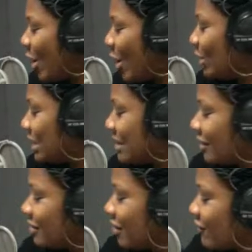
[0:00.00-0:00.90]
Oyinda
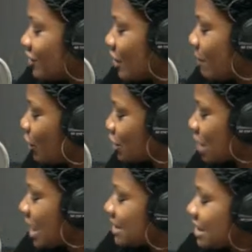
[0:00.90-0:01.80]
Loves Books.
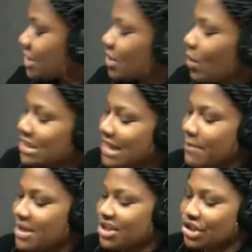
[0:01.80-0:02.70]
Send us a WhatsApp
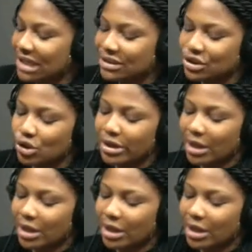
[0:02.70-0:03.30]
message and join